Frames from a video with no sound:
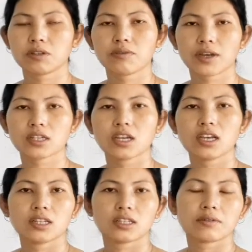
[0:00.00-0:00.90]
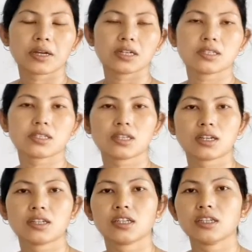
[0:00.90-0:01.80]
In fact, the viruses
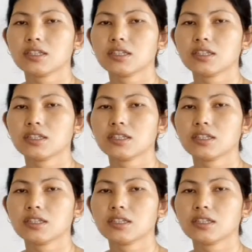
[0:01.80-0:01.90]
are the